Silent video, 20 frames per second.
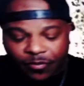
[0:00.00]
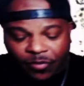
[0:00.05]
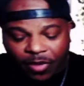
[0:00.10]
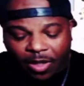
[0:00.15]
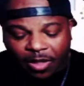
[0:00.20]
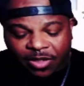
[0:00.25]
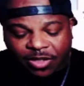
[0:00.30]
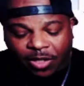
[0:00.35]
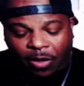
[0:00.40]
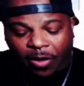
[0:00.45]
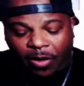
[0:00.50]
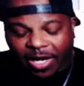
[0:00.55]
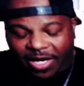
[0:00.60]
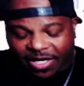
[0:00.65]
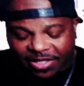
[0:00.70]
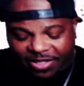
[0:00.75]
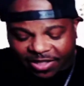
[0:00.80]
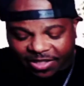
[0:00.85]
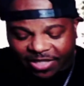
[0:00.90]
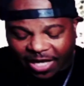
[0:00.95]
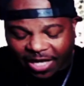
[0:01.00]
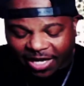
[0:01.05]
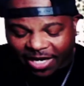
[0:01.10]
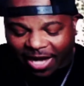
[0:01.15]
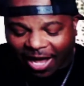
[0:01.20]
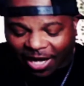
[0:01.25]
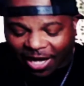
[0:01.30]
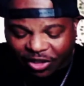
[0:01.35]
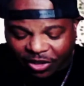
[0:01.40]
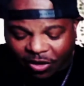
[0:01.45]
So, and it's a taking
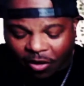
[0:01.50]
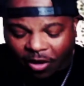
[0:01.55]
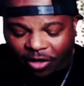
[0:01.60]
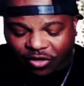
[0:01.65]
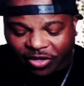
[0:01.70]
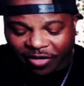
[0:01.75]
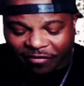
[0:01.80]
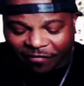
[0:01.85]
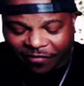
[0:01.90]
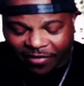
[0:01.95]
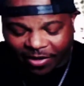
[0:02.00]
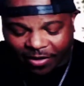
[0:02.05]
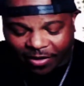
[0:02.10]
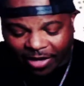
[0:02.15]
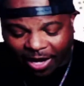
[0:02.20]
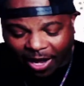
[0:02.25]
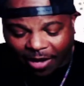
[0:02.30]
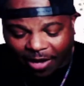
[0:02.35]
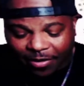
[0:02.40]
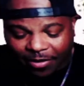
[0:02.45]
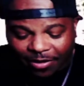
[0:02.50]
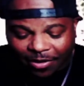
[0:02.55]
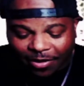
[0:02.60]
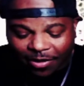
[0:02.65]
action card, trying to figure it out.